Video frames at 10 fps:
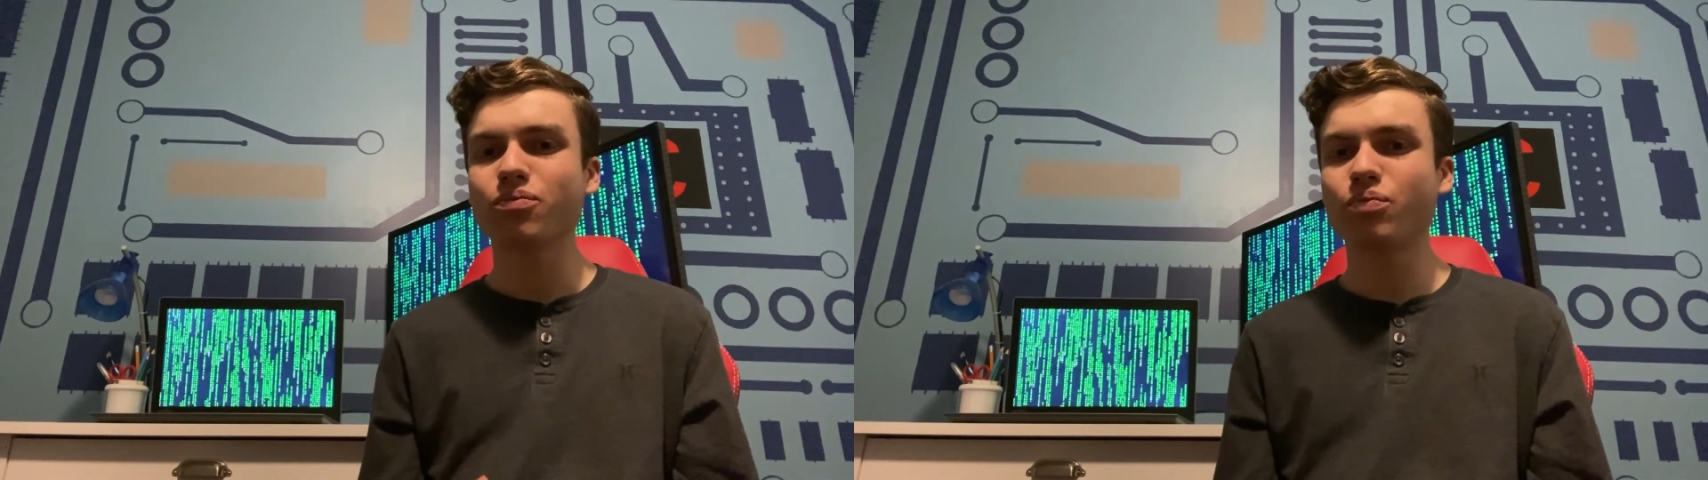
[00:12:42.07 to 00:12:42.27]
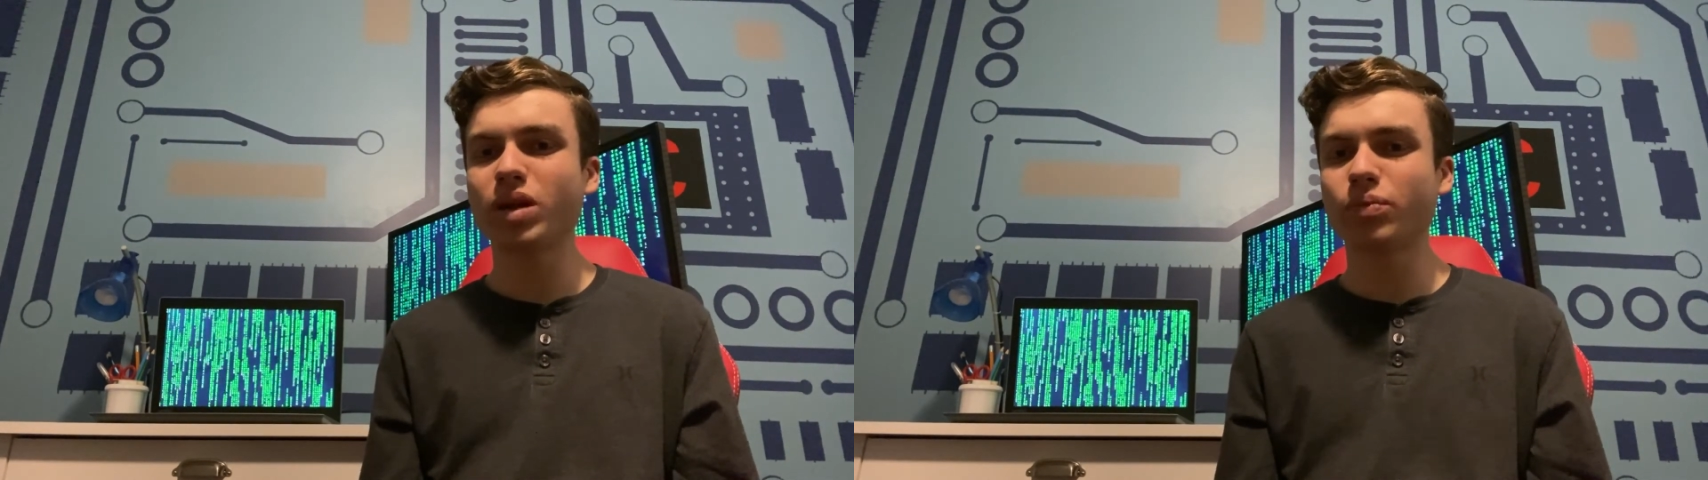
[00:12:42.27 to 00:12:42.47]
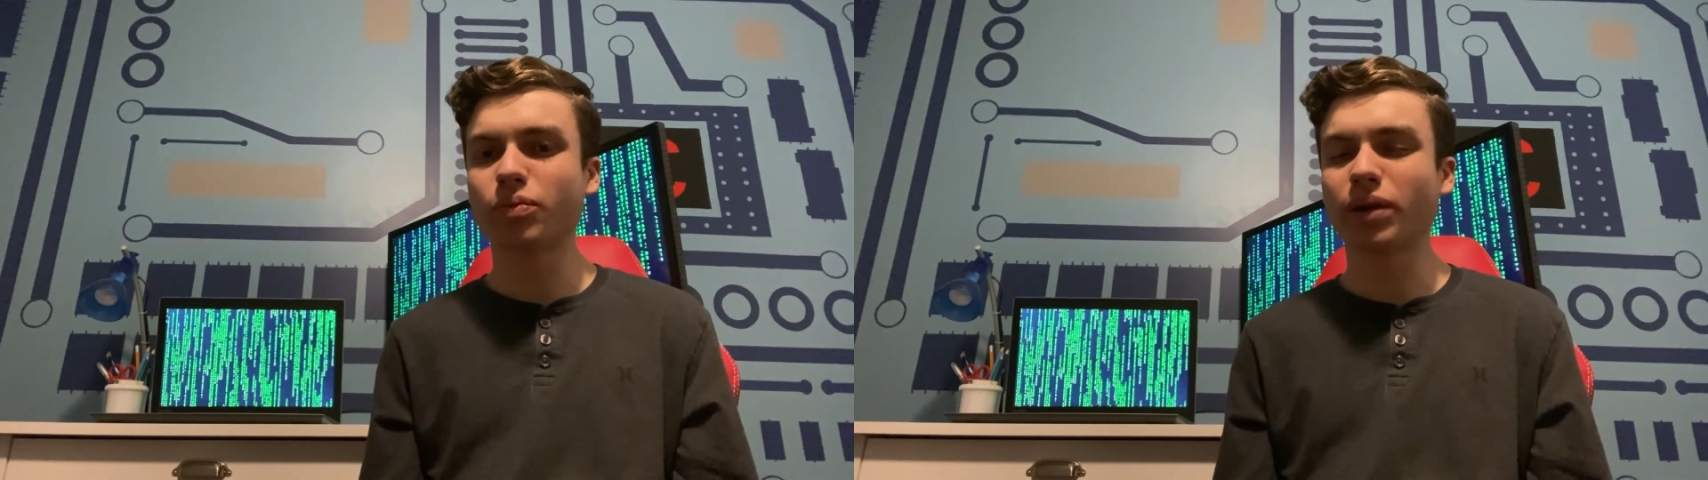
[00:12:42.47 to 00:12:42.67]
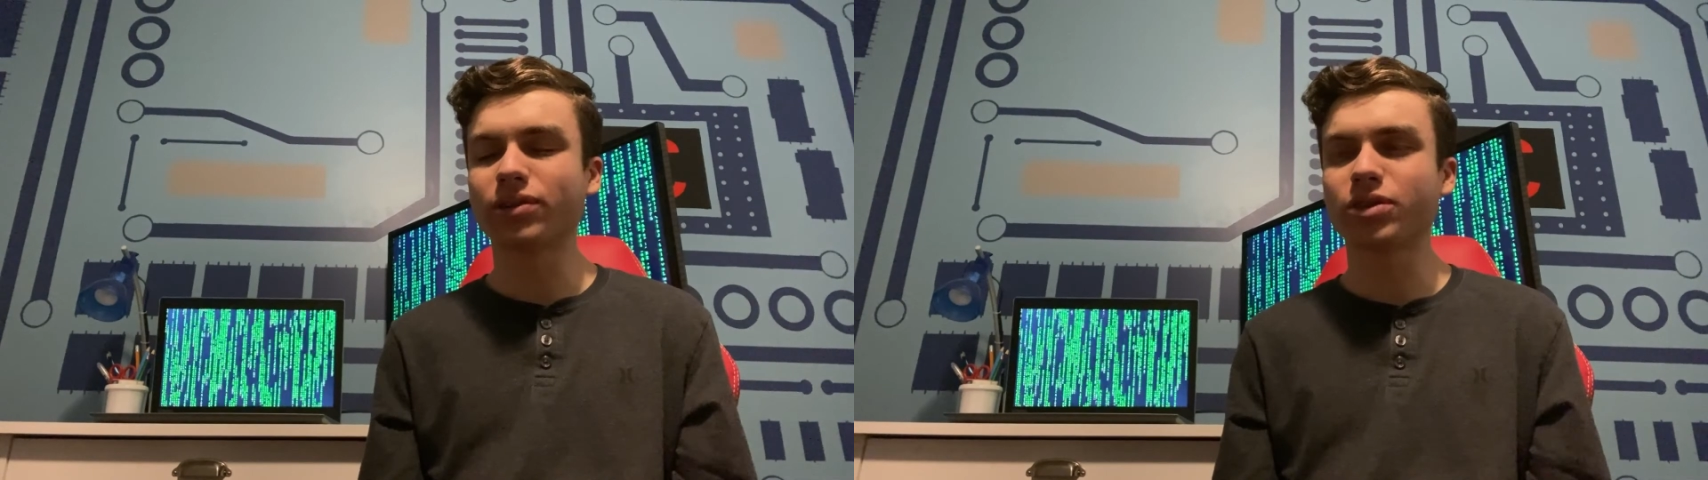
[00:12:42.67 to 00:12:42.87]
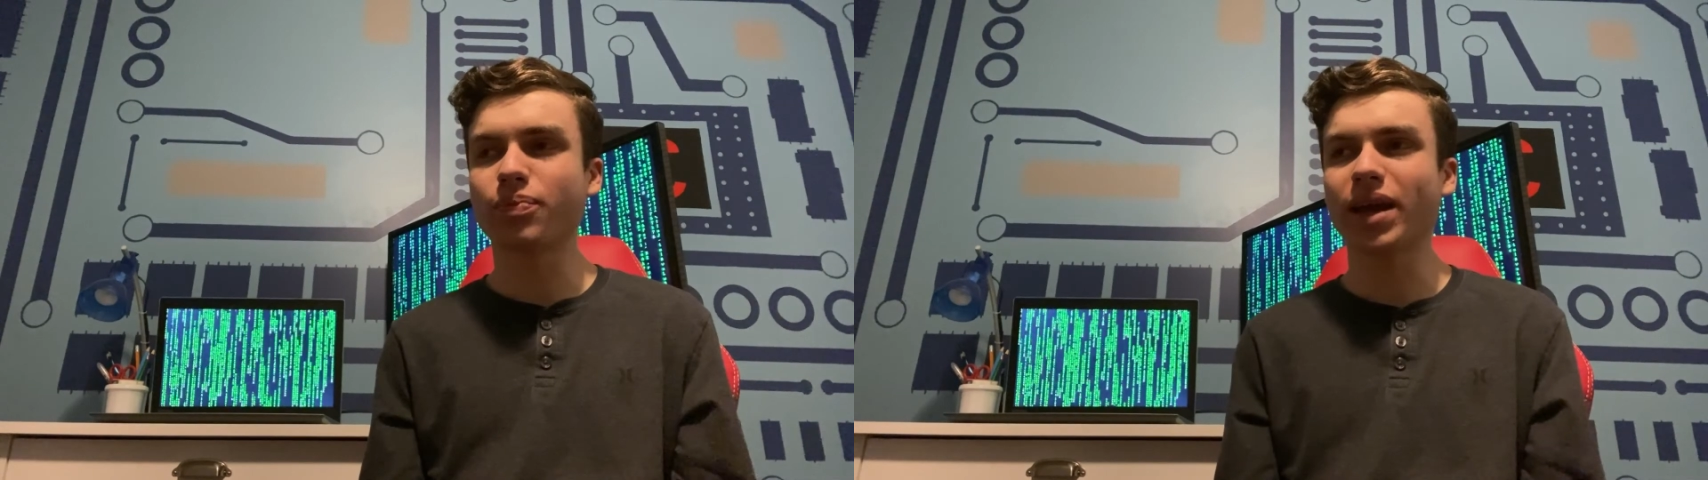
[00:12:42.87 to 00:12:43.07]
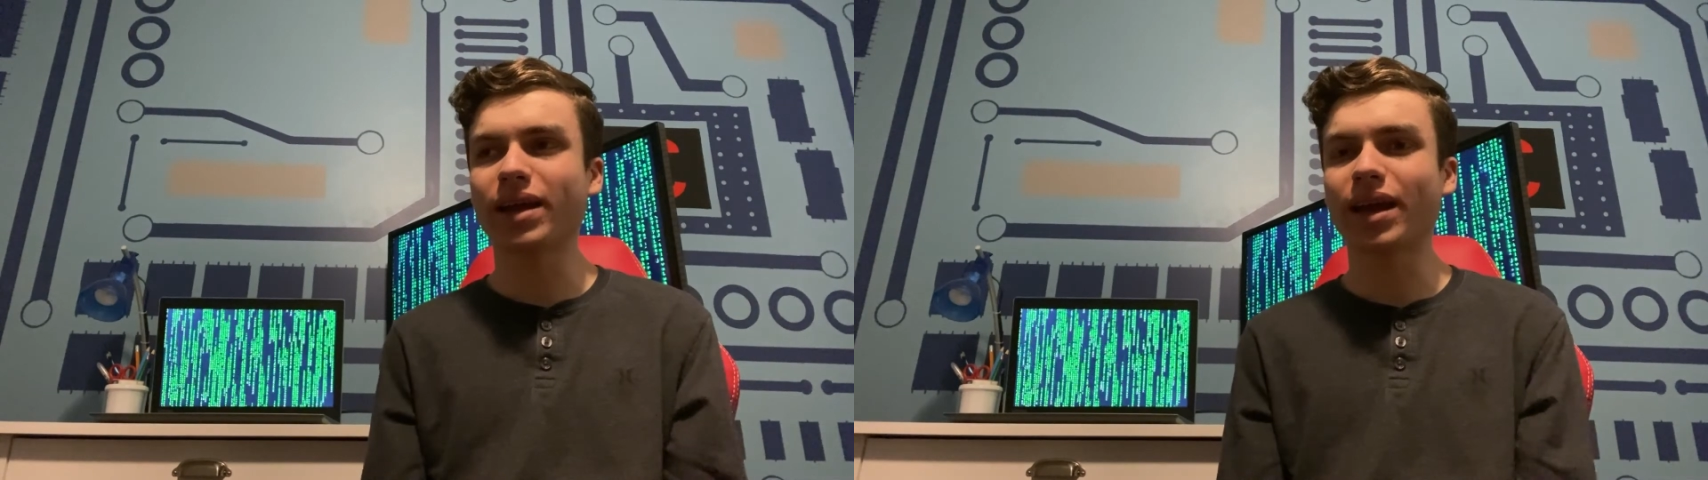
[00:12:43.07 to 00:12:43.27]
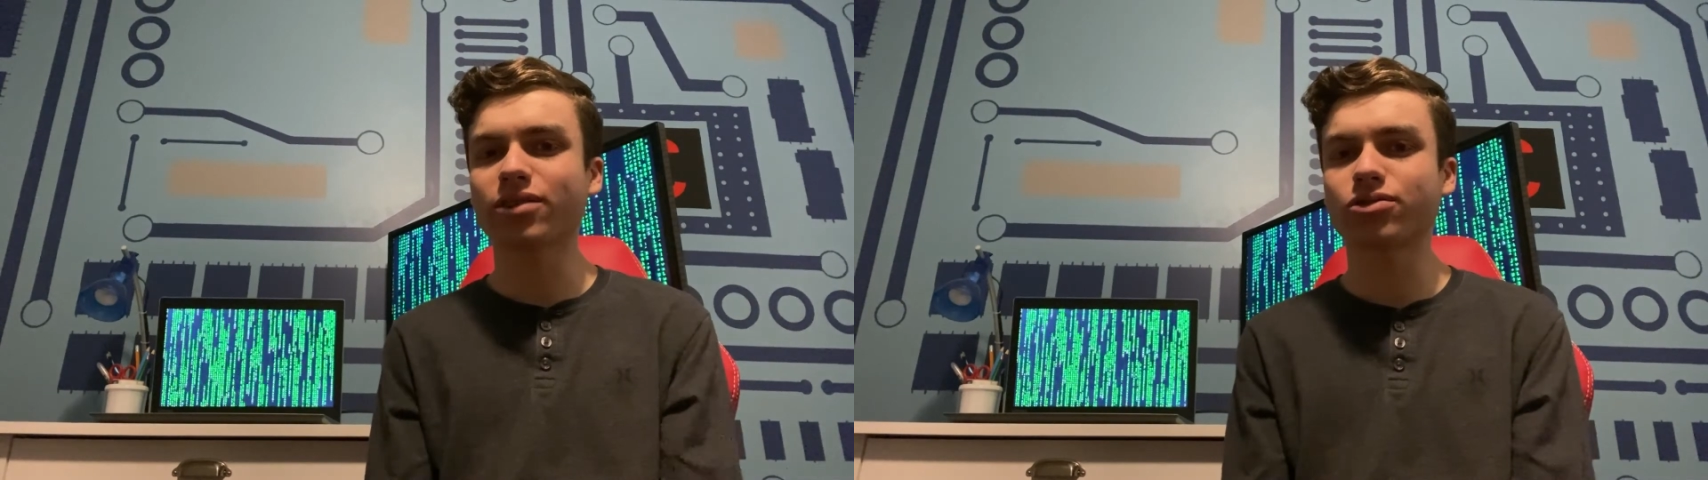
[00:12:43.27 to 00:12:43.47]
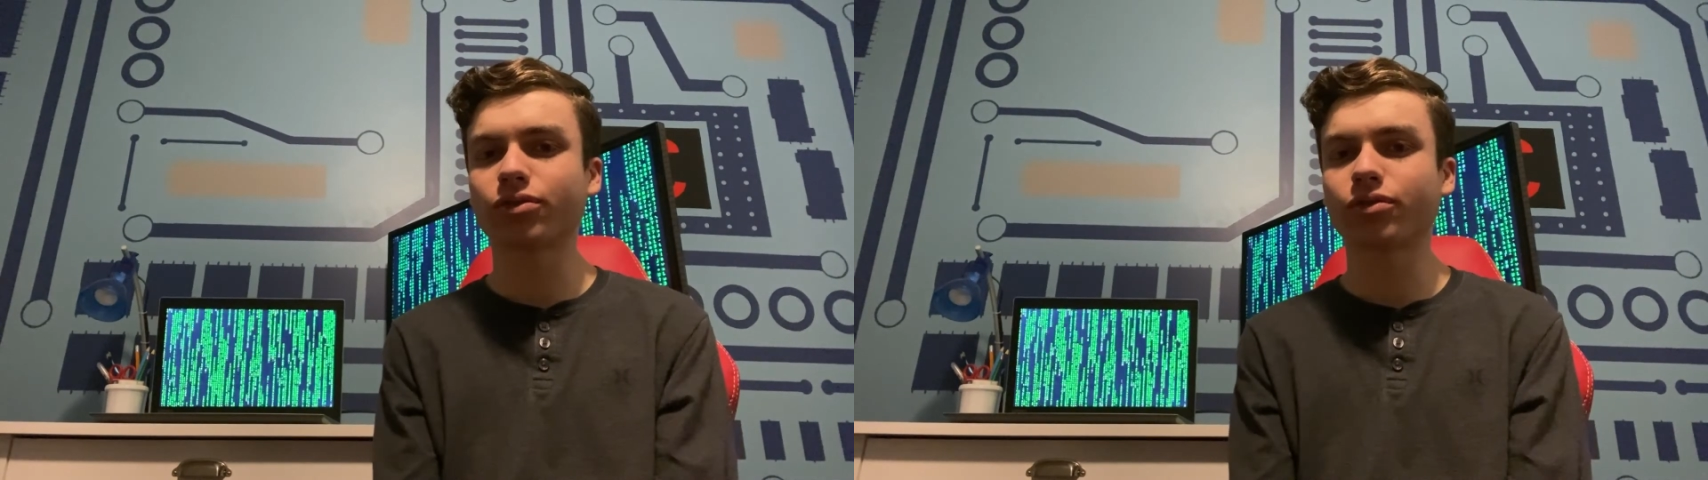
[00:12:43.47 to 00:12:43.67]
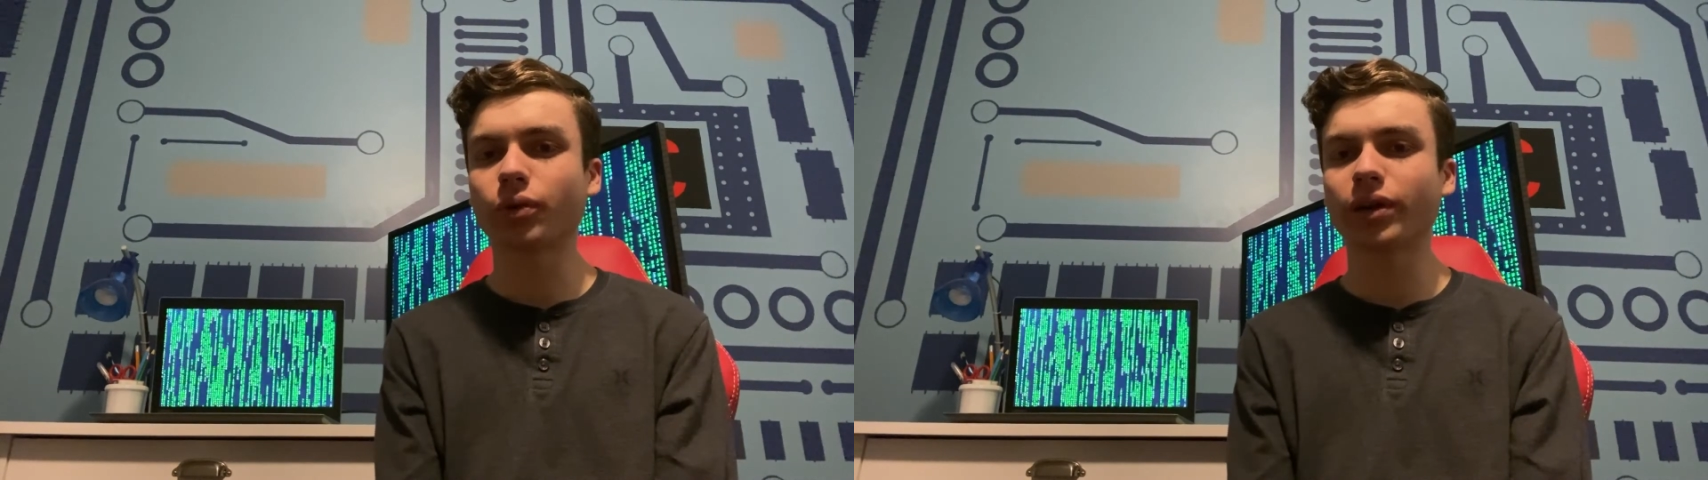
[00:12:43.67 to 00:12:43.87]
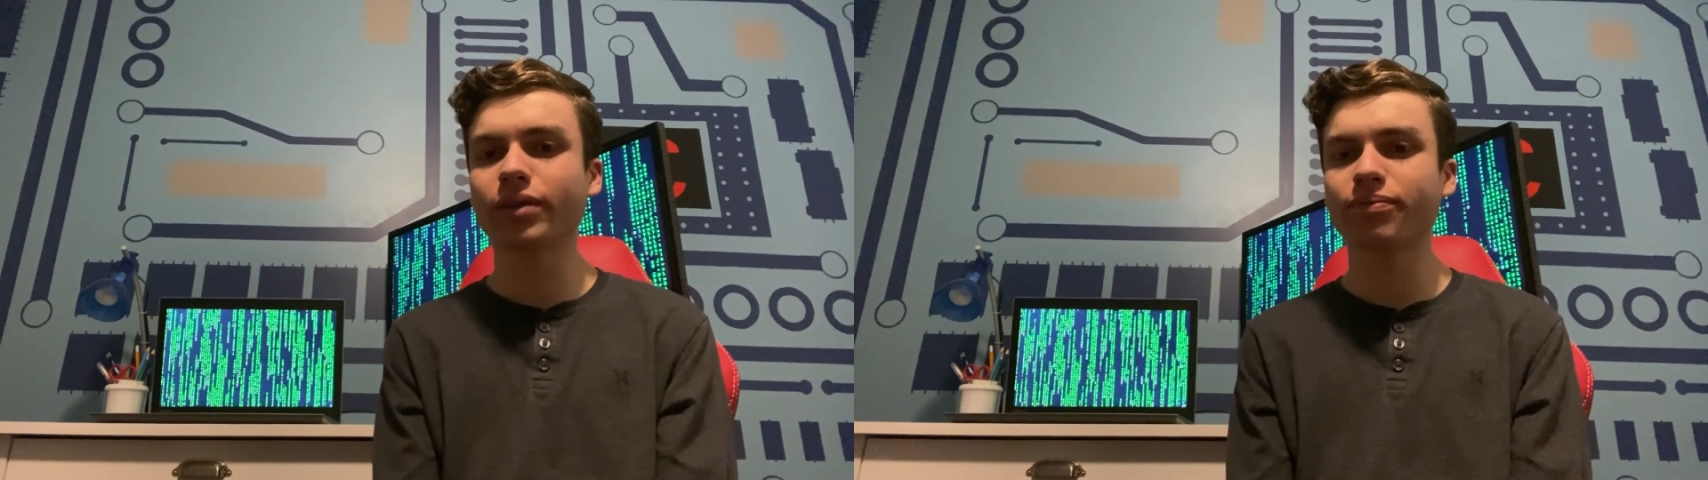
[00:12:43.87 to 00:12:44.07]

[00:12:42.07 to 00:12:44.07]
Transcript: be prepared to pay extra for it,